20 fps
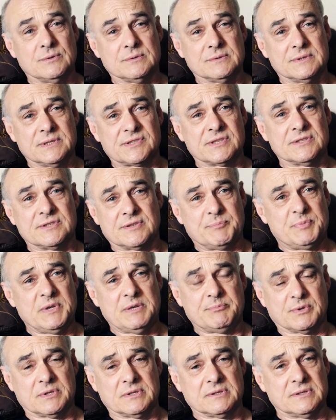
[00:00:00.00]
listen to
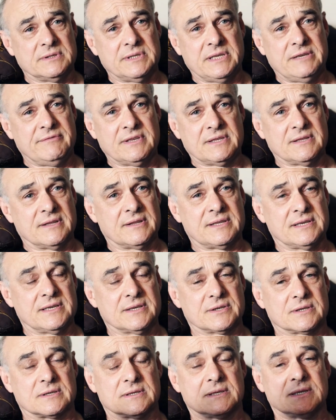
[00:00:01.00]
people leaving the
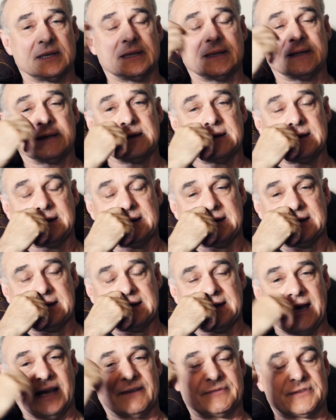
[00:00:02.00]
theater
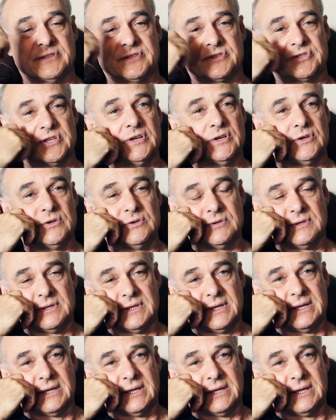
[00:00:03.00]
after the show,